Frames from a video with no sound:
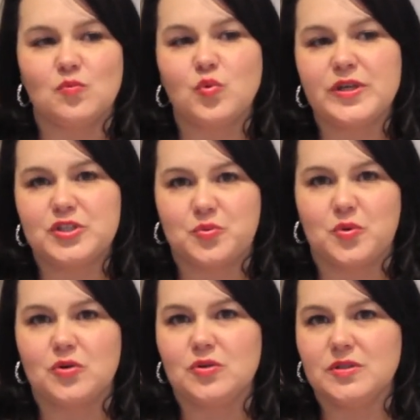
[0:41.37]
rich
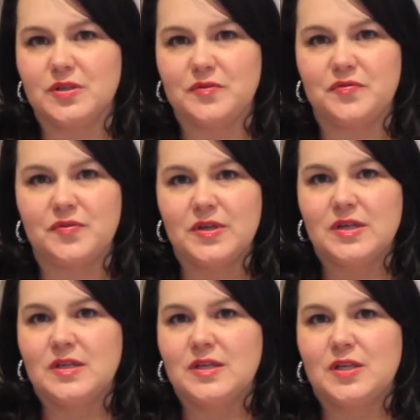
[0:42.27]
world of,
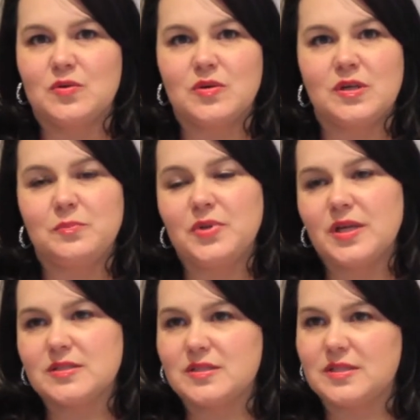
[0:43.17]

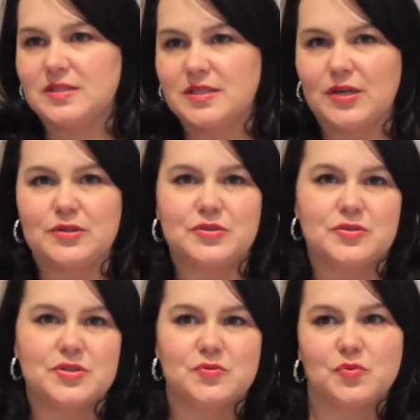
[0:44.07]
complex
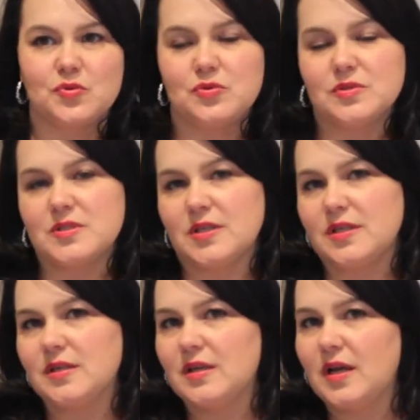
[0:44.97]
characters and rules,
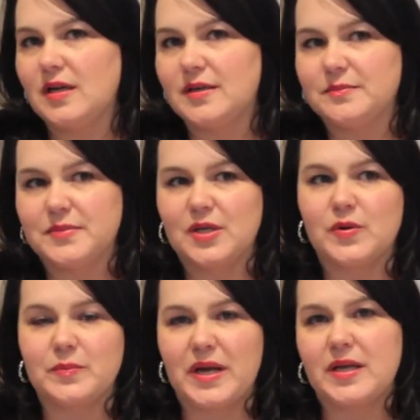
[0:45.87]
and
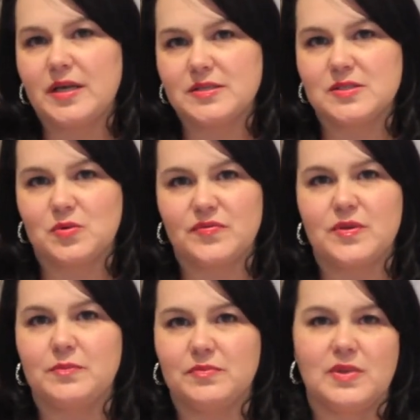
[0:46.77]
in my case, sort of
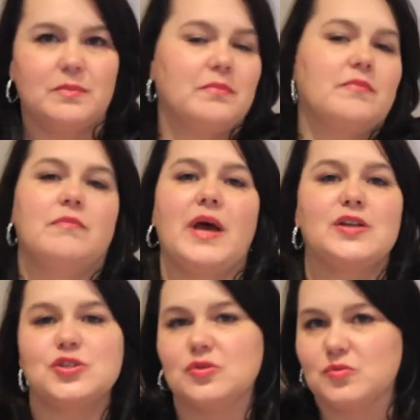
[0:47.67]
the
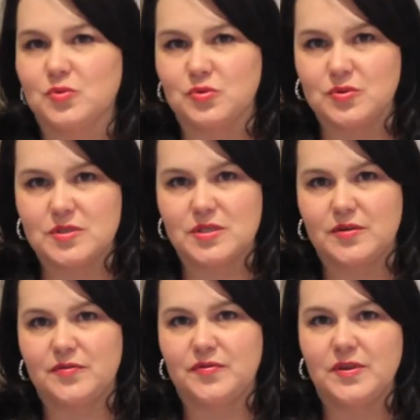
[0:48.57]
magical rules
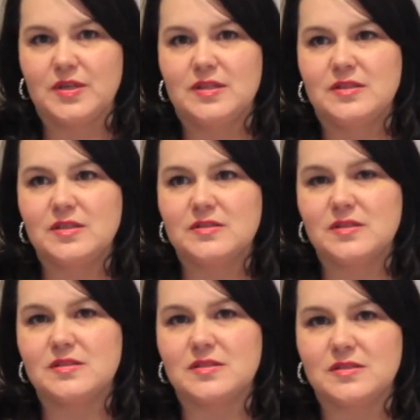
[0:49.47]
of the
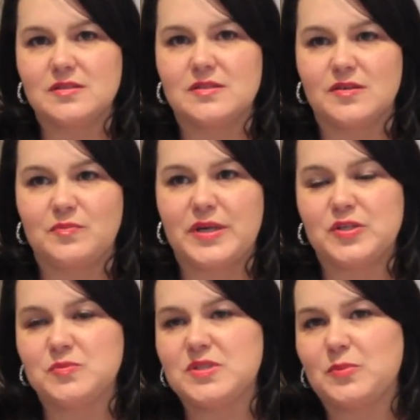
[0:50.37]
existence of my
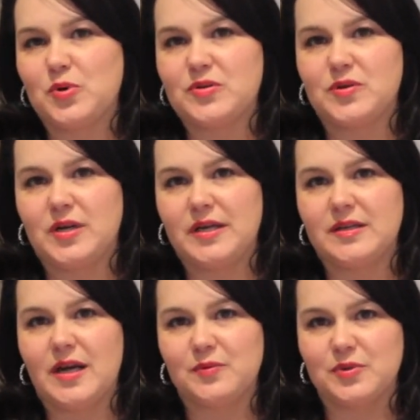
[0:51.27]
doomsday brother, and
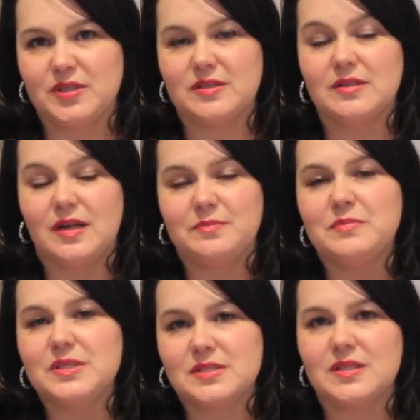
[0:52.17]
I
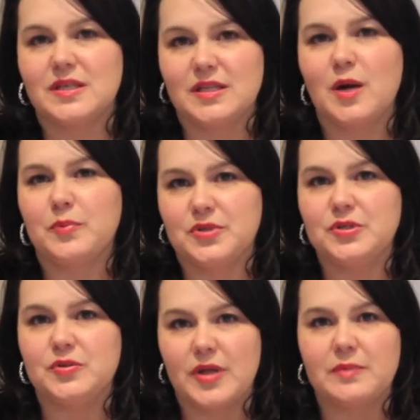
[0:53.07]
miss getting the
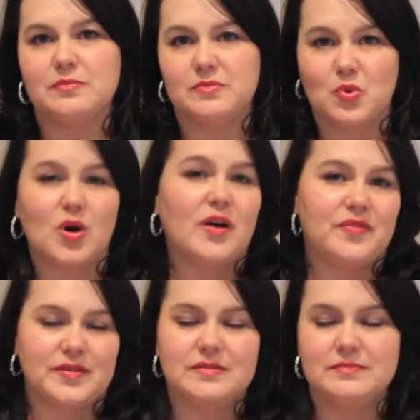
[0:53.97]
opportunity to do that more
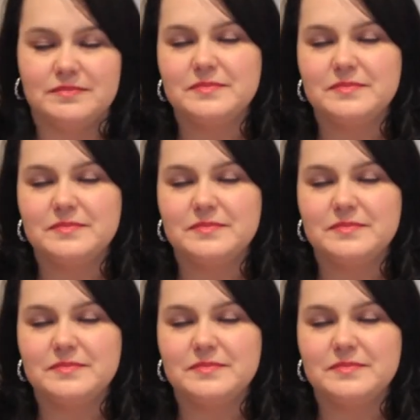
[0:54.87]
often.